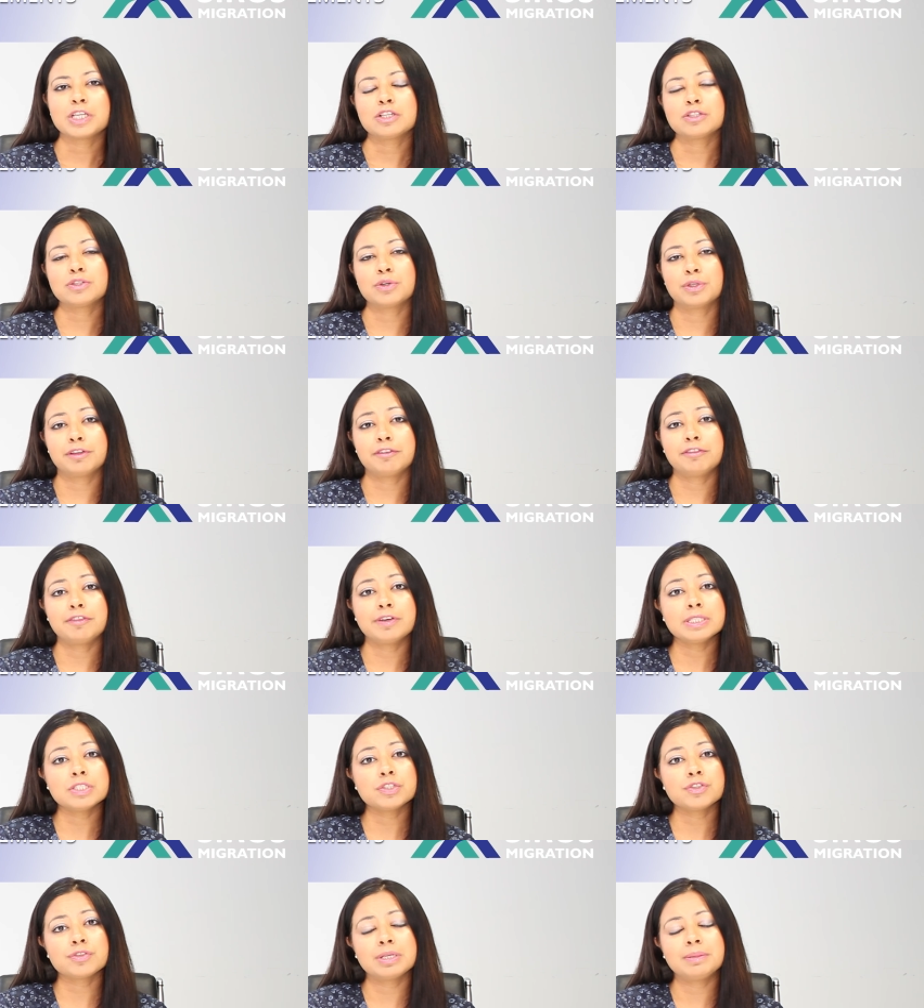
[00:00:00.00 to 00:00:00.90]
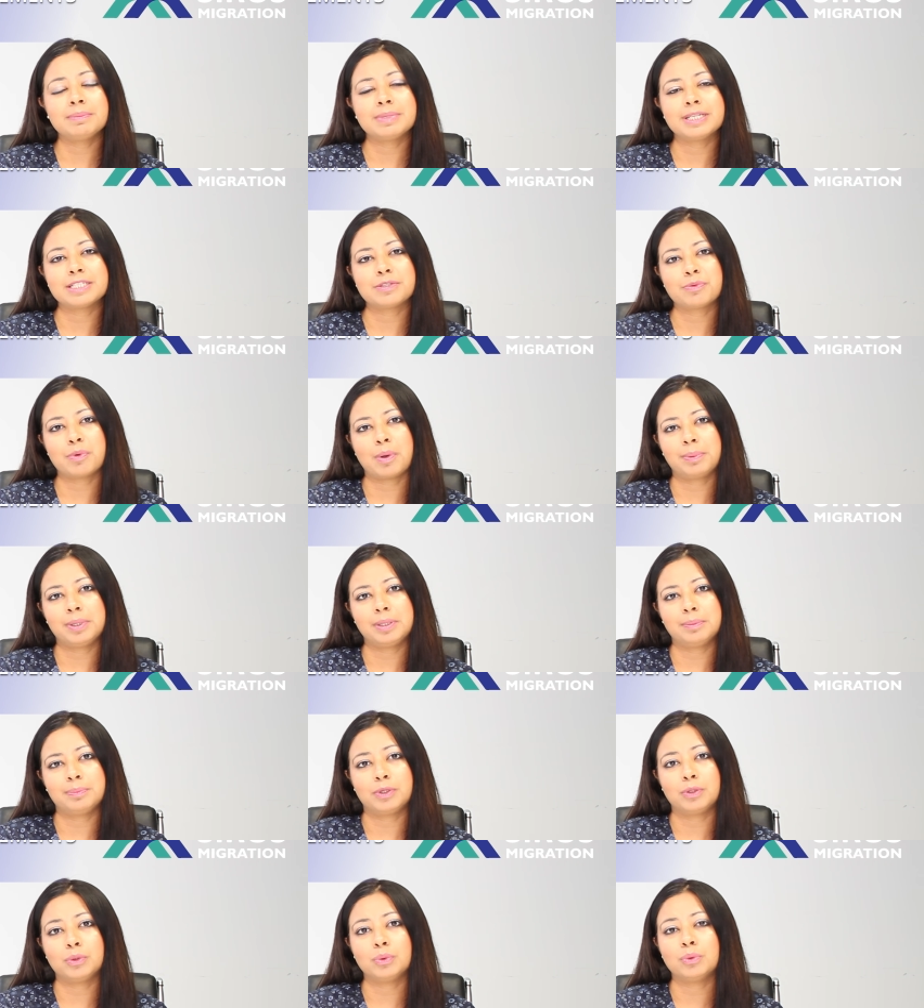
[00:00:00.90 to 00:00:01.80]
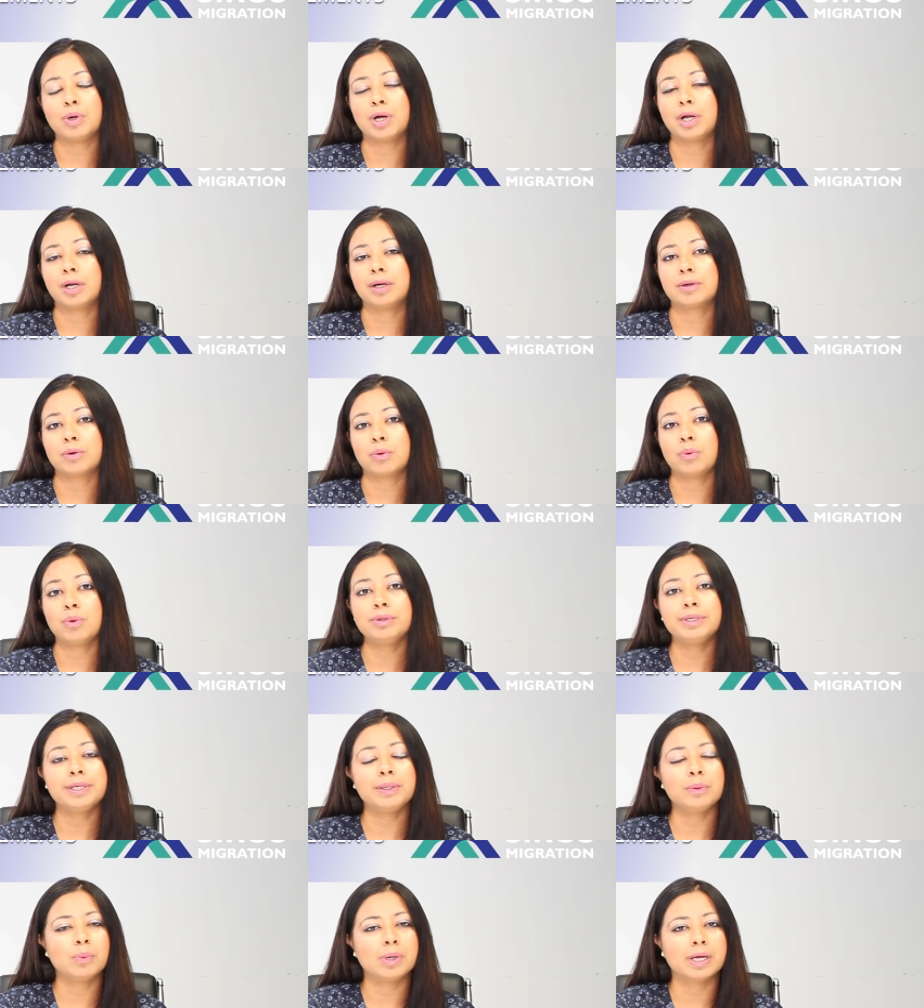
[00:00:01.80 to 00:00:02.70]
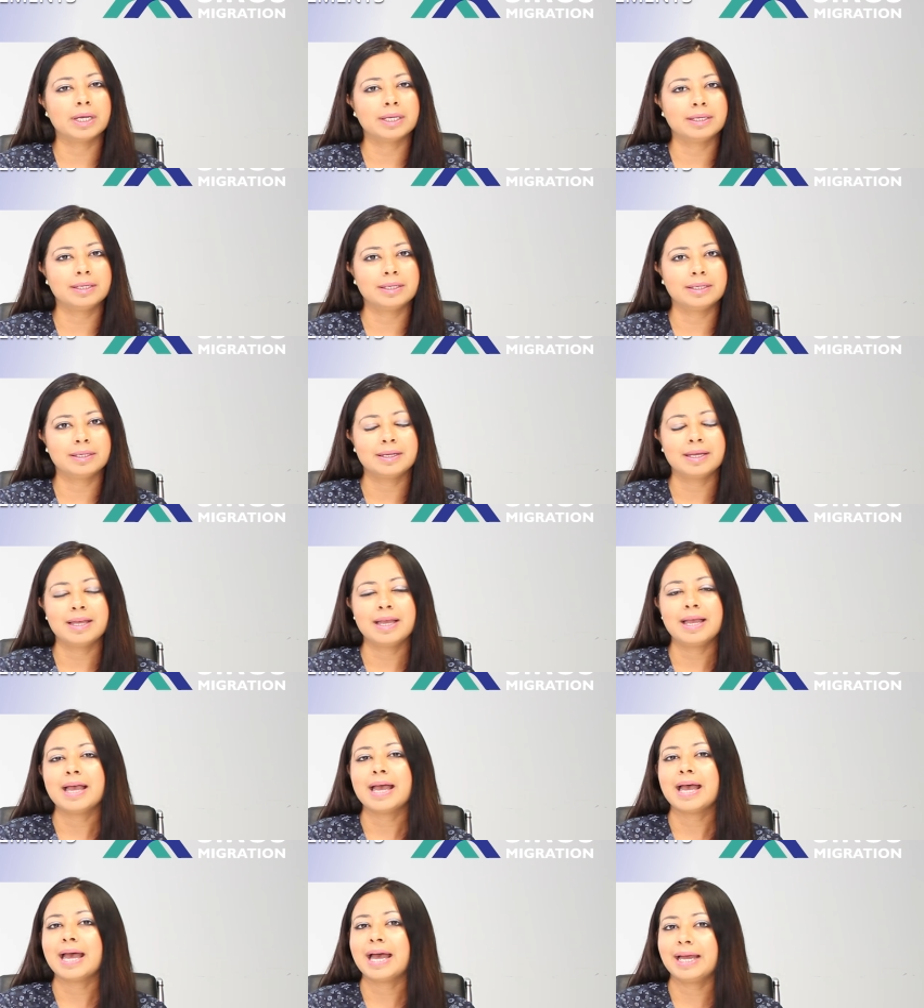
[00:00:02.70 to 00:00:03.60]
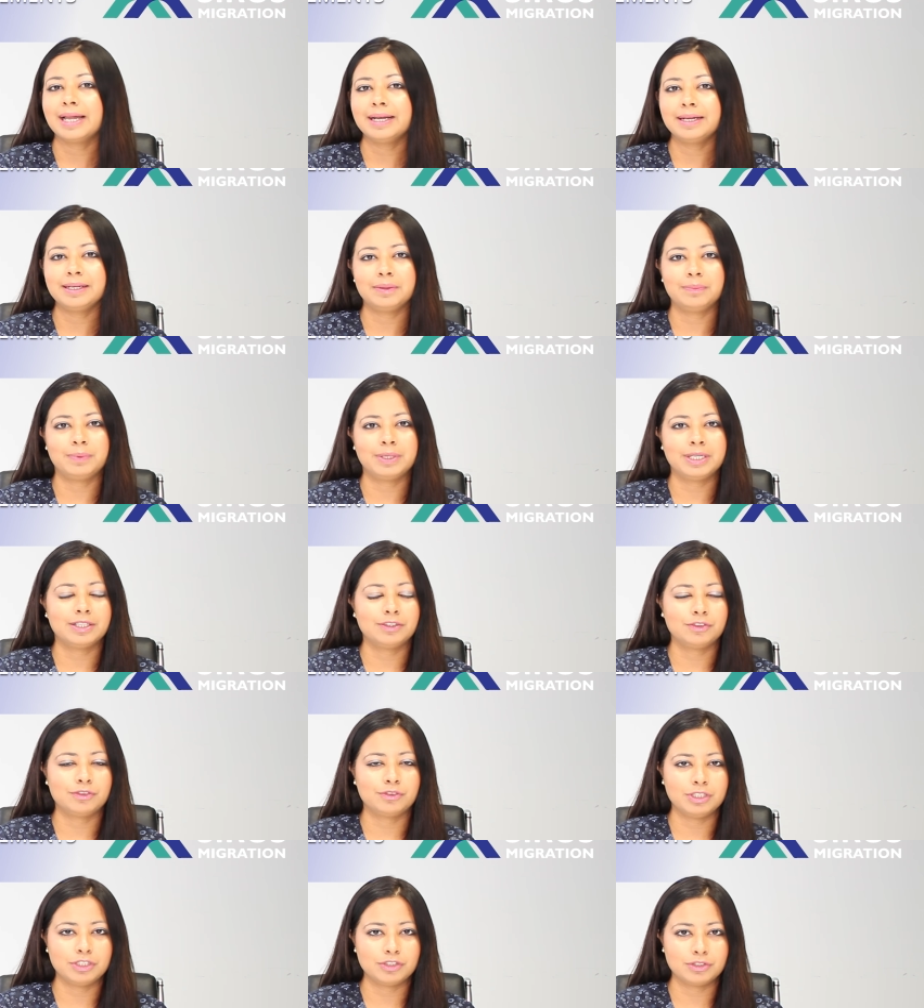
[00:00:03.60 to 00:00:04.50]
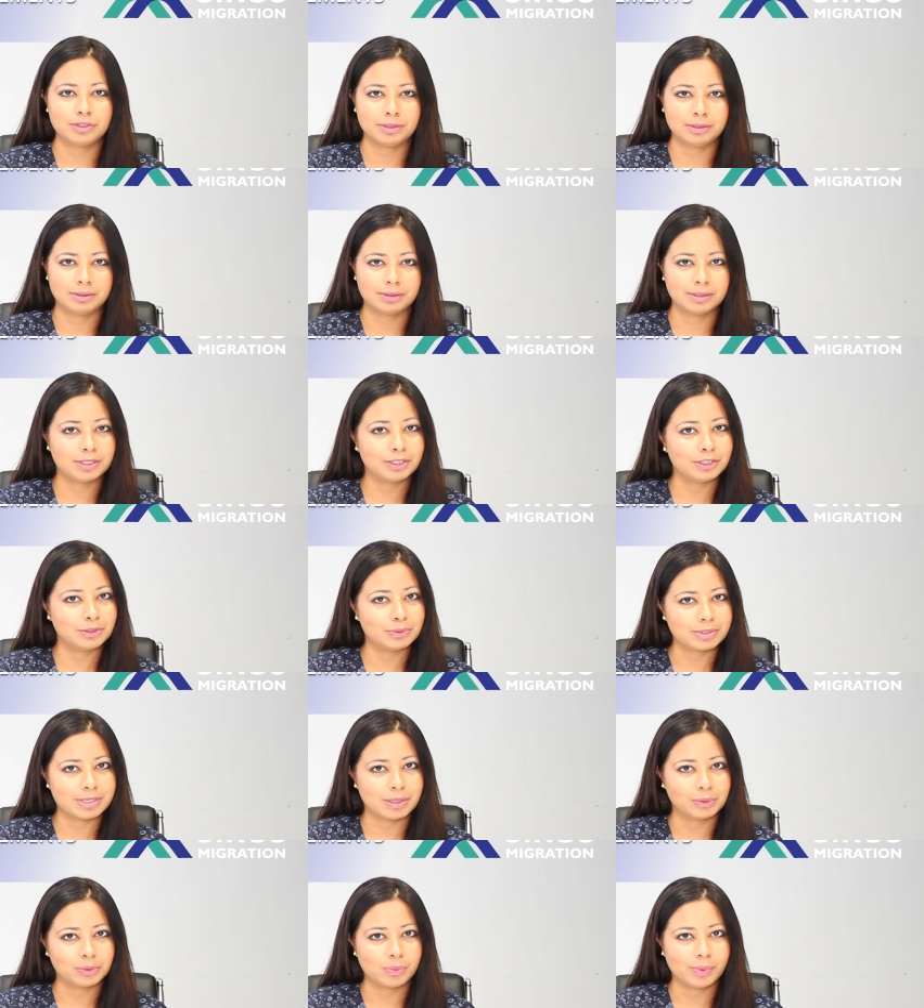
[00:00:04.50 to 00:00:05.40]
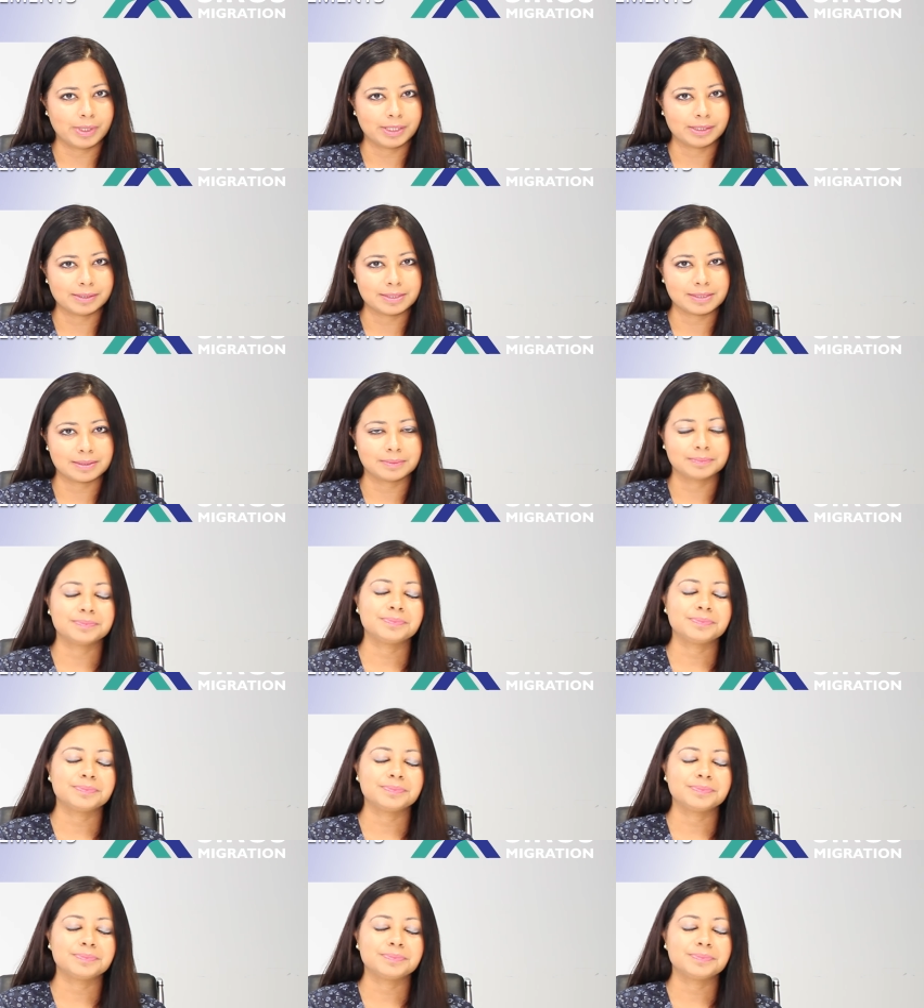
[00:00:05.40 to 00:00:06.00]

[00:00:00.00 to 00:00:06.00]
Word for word: So the first stream is for people who are already working and living in regional New South Wales.